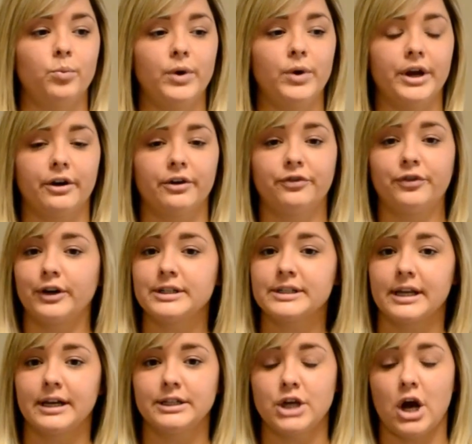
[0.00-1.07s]
We are first
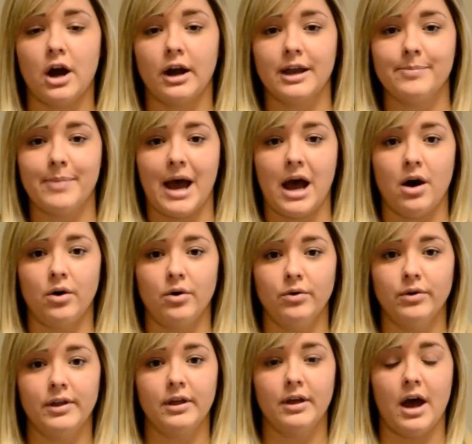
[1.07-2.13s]
going to talk about
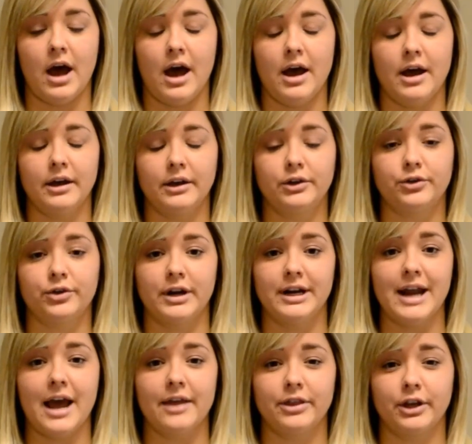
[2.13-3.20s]

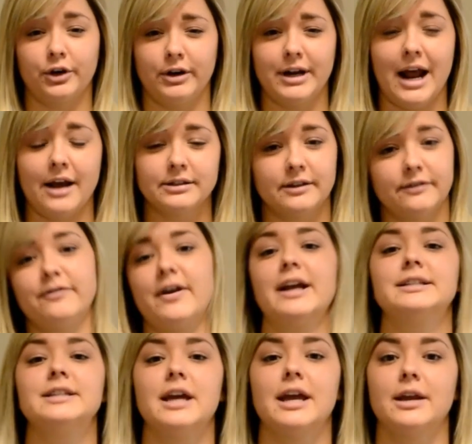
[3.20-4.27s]
the greenhouse
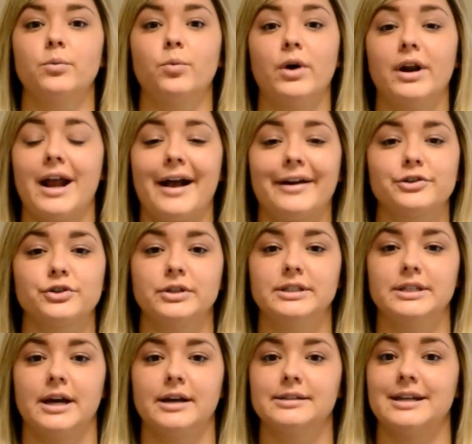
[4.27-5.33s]
effect and what it actually
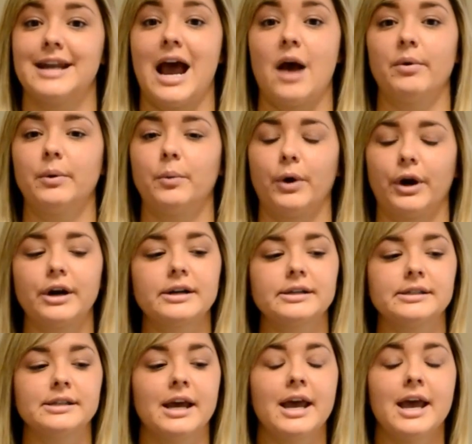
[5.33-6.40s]
does and how it works.